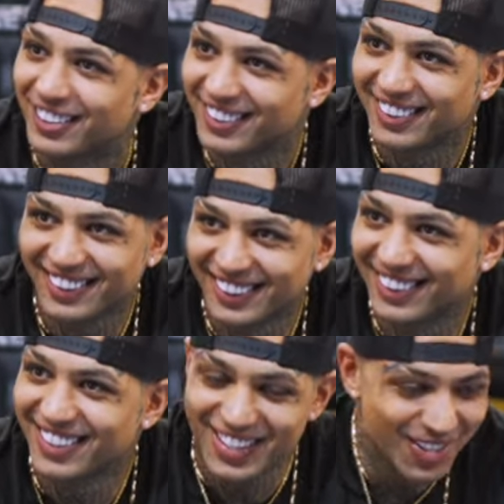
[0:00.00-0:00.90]
Yeah.
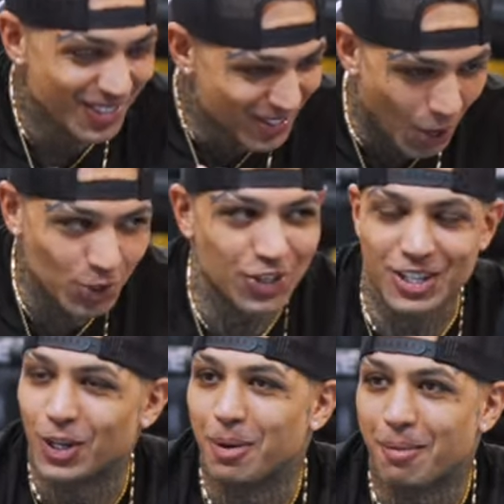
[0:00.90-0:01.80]
Talk to us a
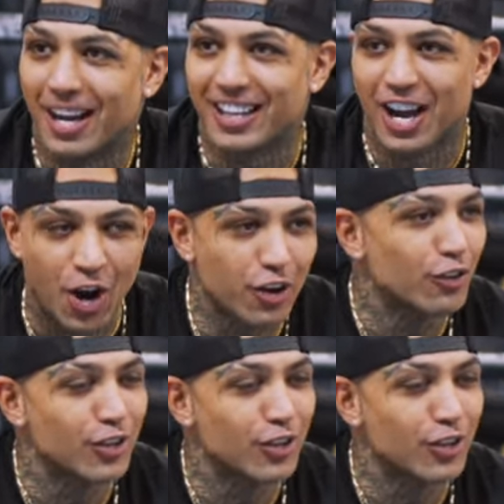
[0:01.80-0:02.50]
little bit about that. I know you've